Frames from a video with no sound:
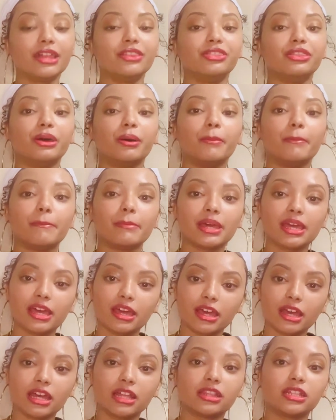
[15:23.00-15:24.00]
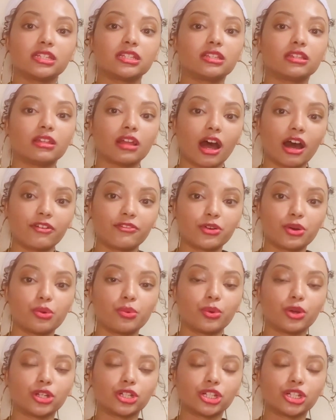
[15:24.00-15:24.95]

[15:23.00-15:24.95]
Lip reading: the men in this novel were